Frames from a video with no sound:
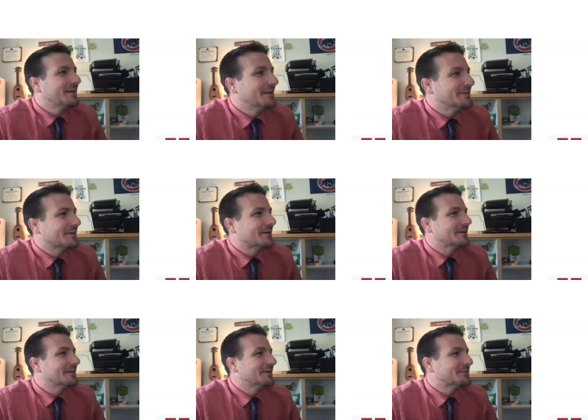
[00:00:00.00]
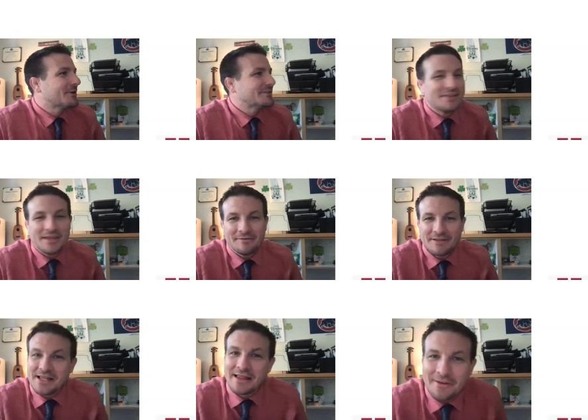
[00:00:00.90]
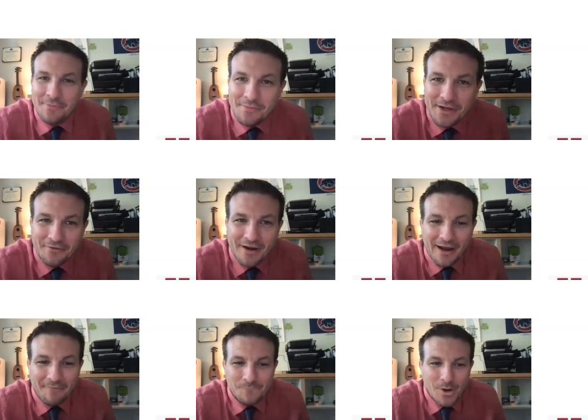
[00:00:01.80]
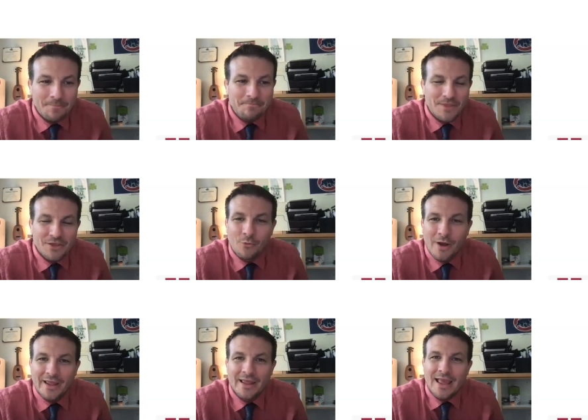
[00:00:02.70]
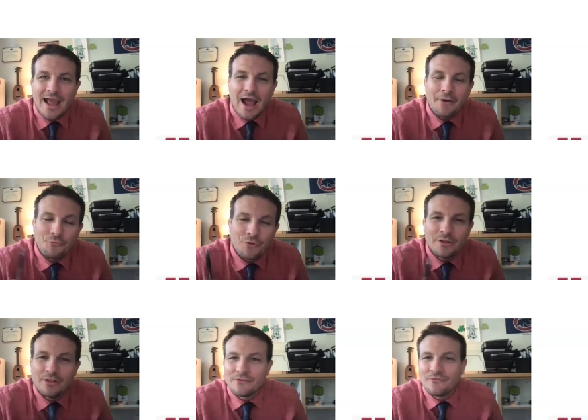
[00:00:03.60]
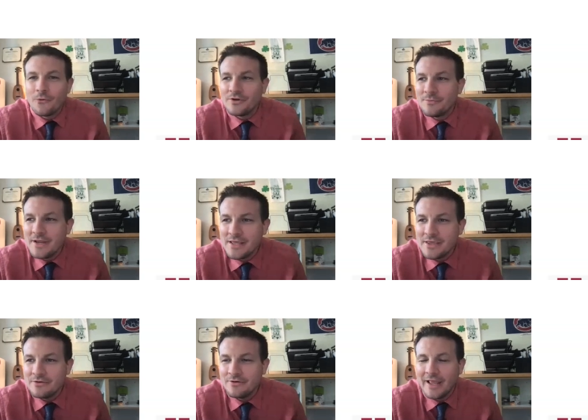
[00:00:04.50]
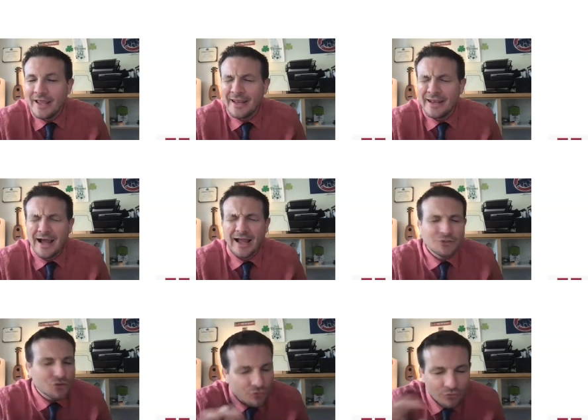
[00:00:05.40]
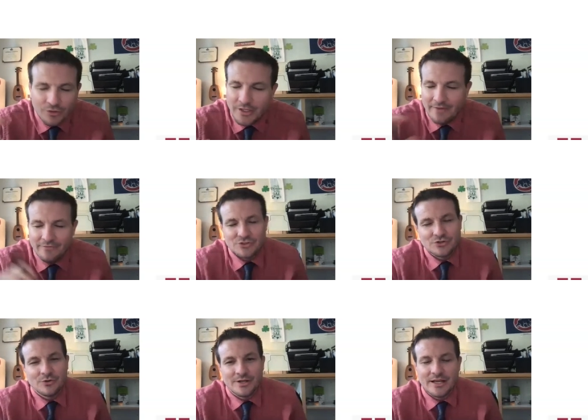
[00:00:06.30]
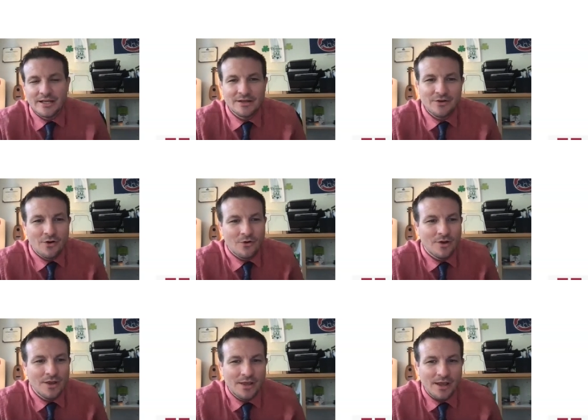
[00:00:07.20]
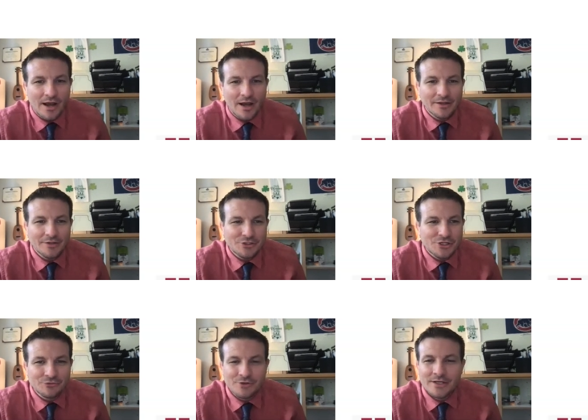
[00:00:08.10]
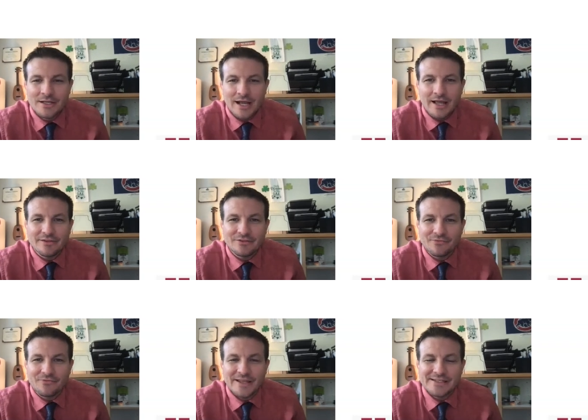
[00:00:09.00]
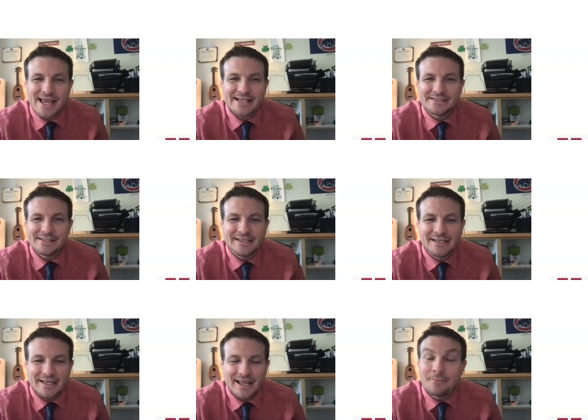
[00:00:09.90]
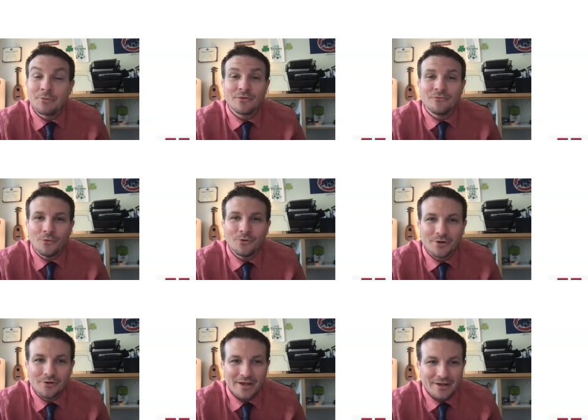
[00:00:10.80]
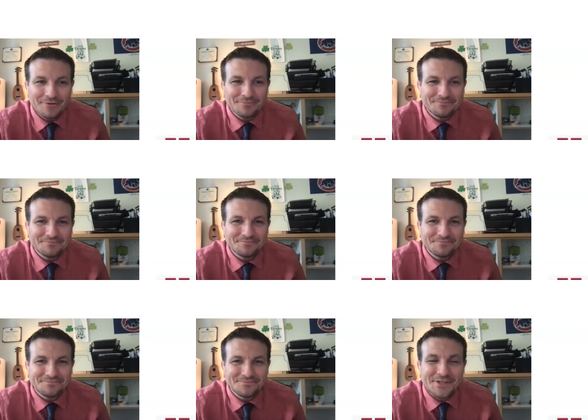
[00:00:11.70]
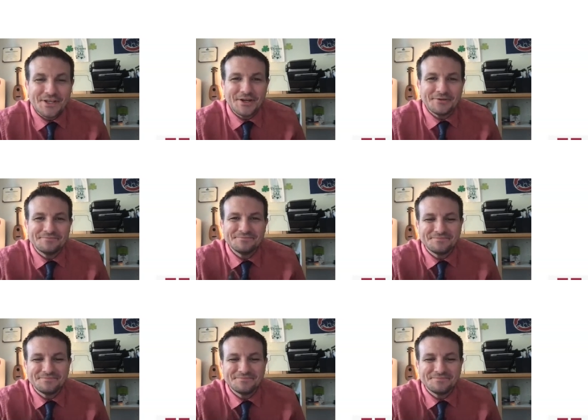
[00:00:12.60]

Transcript: is a crazy thing. It's not letting me be here right now. But either way, I really look forward to meeting you, and I truly have enjoyed getting to know your children. I think they're fantastic, and I'm looking forward to a great year. Take care.